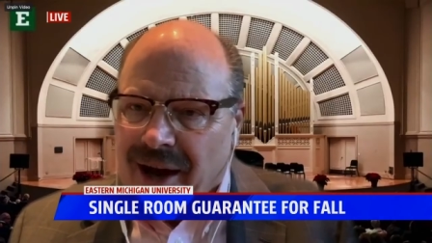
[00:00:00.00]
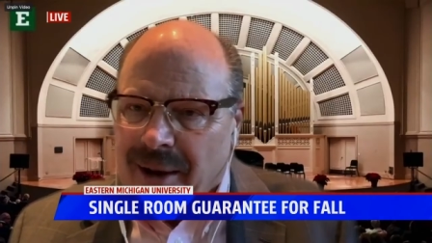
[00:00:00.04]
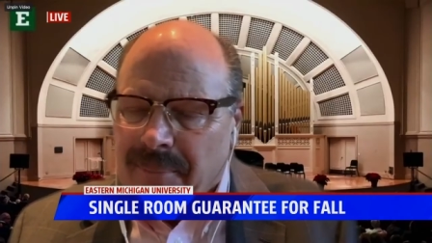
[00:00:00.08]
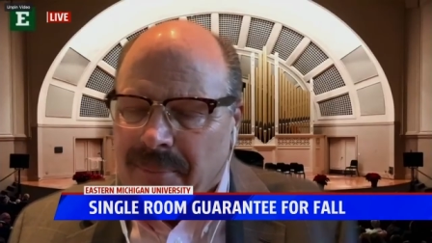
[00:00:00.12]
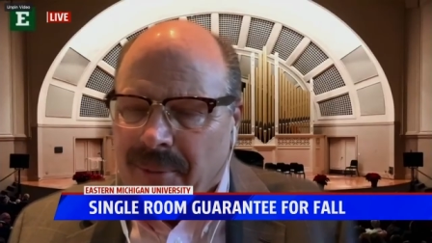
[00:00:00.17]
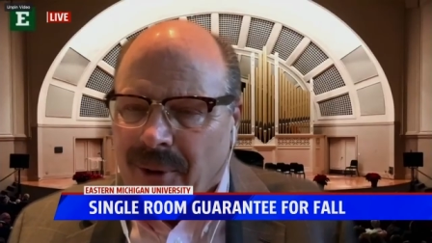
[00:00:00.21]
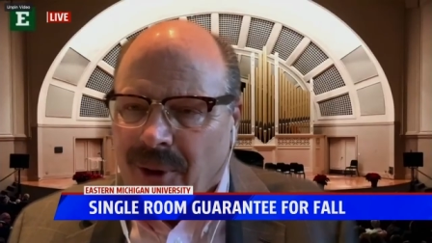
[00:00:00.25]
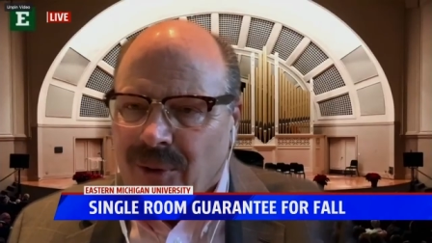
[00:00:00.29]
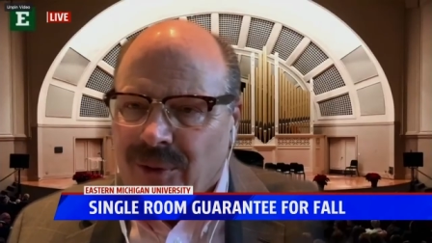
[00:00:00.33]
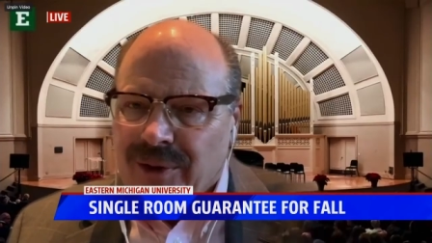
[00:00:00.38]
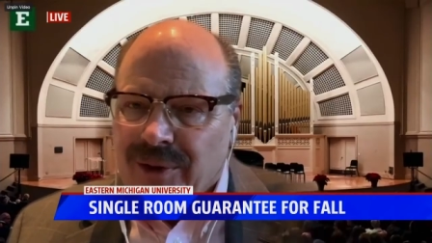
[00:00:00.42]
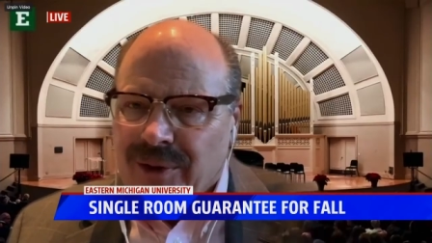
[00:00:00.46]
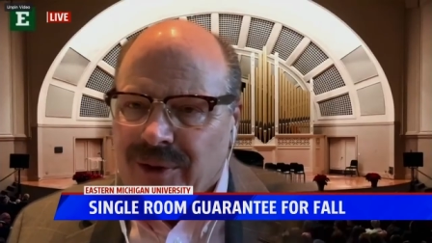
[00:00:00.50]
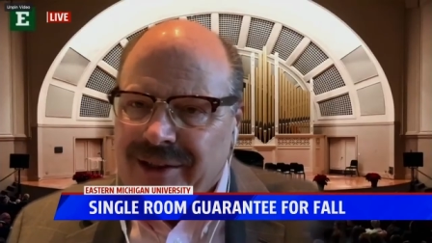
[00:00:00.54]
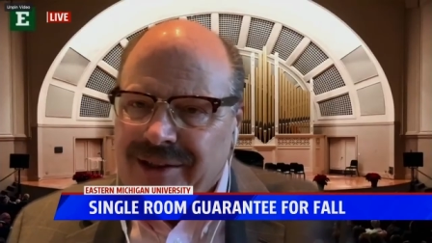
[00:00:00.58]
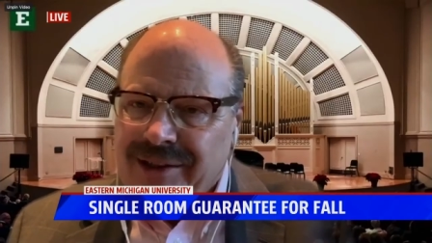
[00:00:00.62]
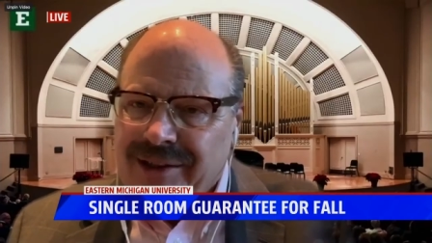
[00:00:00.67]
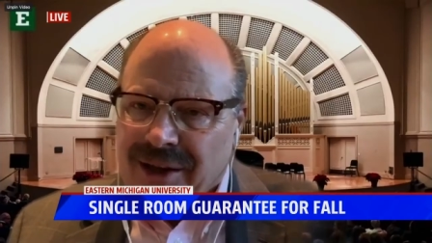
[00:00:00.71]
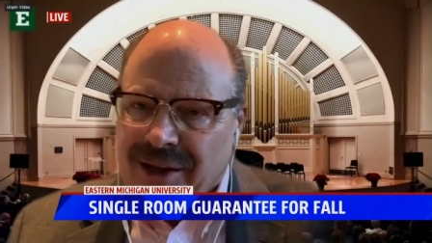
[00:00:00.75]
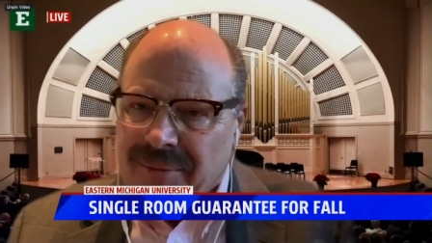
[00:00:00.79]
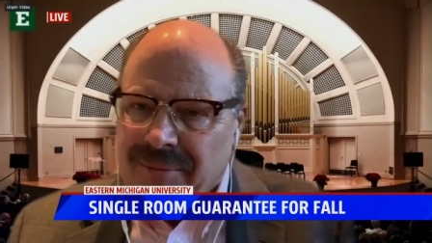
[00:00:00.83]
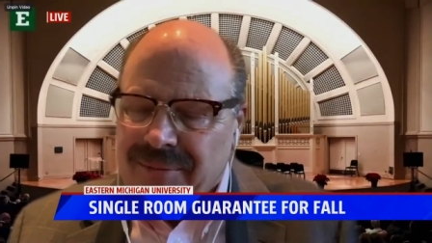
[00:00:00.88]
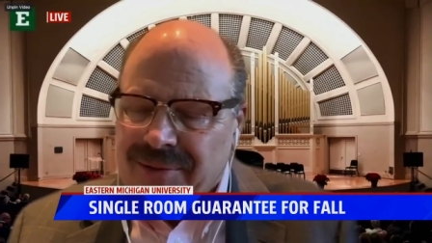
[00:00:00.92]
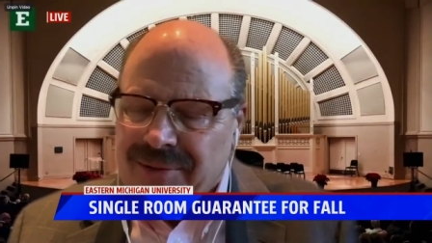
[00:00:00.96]
up only,
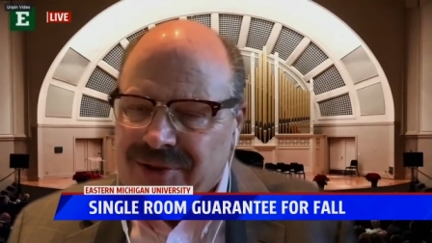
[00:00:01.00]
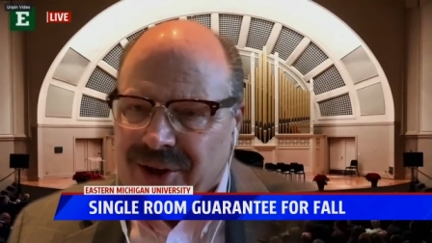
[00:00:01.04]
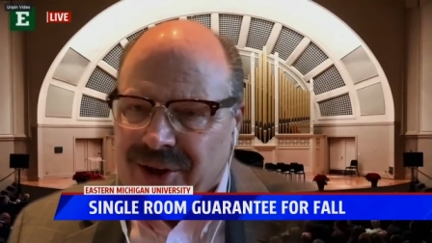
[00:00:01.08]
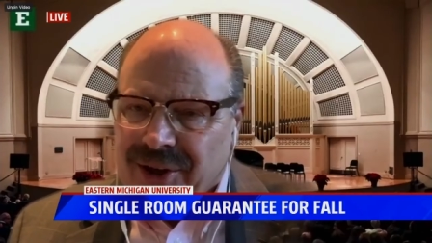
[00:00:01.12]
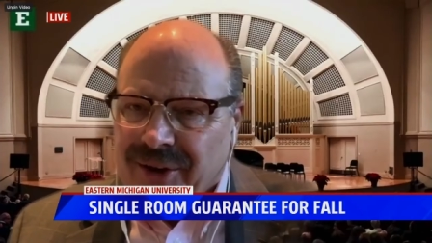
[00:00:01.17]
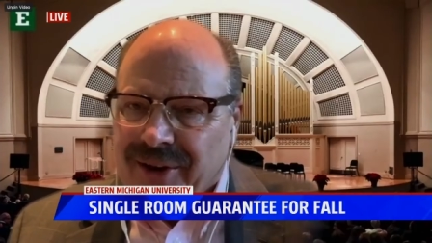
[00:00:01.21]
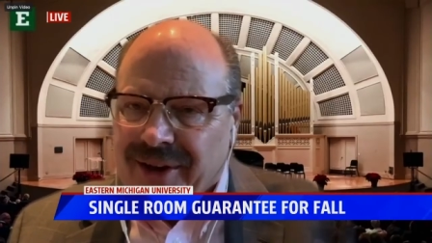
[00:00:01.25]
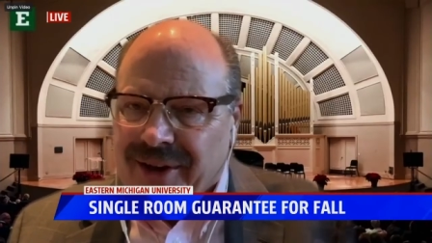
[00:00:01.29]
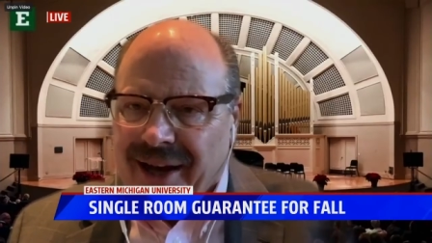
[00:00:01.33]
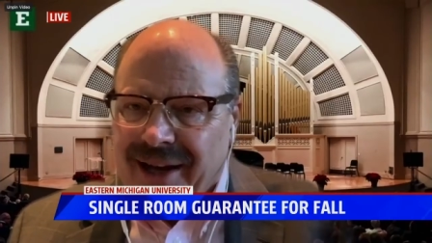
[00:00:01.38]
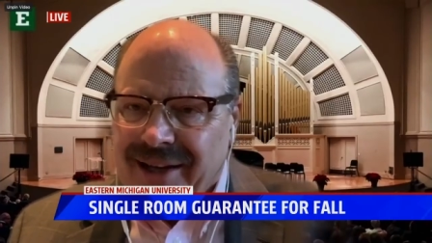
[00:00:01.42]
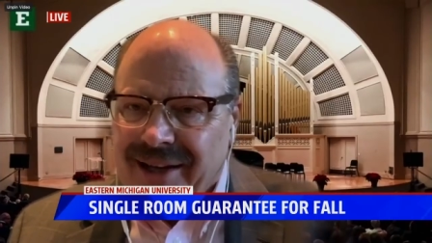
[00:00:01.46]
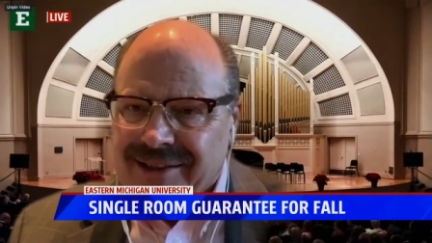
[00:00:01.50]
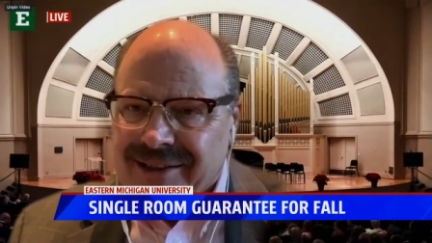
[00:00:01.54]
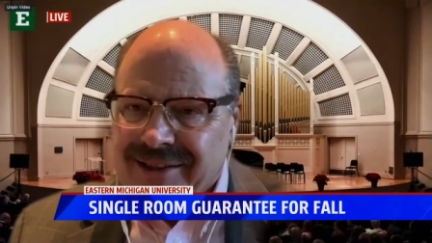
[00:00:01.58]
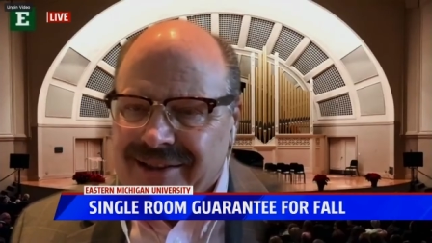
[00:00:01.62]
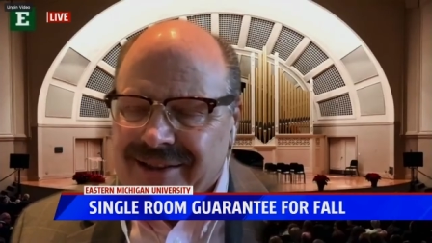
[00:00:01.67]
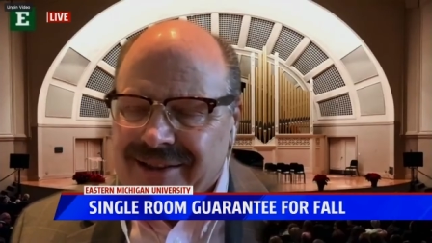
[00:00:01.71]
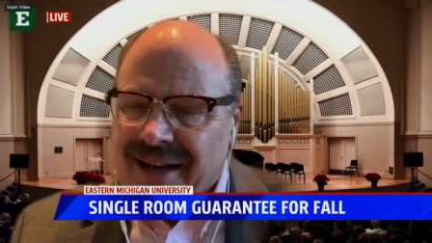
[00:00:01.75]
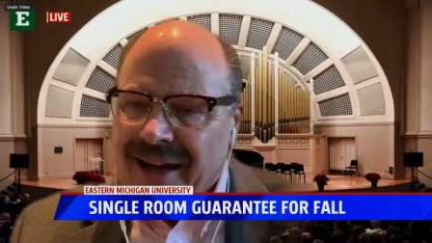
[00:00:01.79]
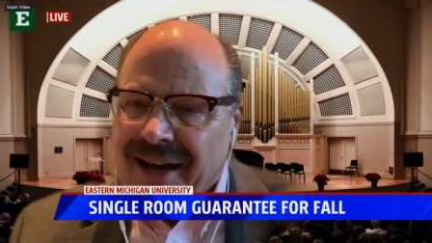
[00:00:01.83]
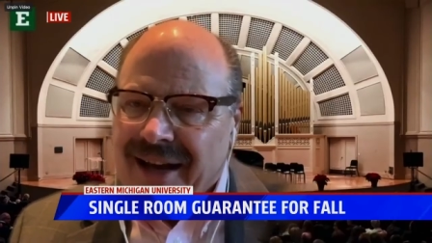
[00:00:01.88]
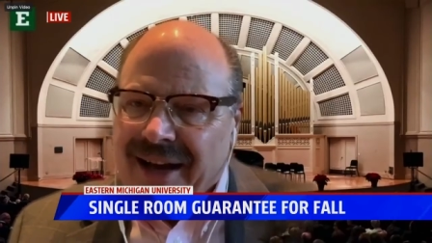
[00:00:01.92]
some staircases